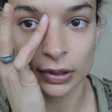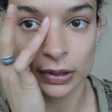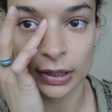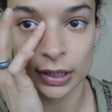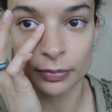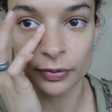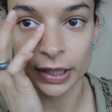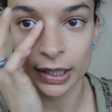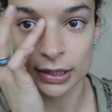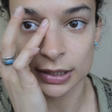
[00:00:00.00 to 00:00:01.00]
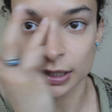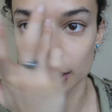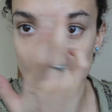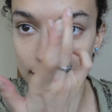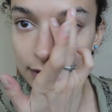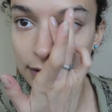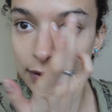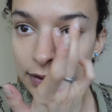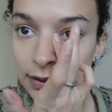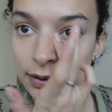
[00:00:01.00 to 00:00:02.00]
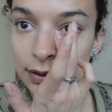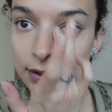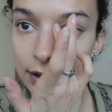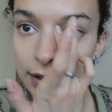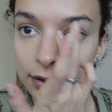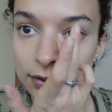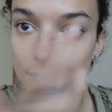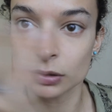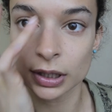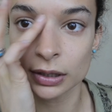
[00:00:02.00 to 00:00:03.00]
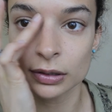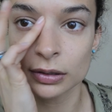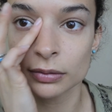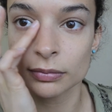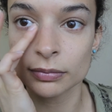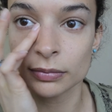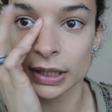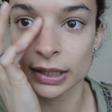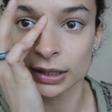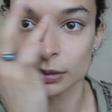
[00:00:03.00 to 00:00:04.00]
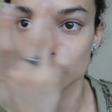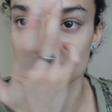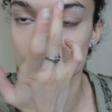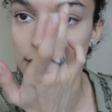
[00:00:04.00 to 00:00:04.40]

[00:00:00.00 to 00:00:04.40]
And then I bring it to the inner corner and innermost.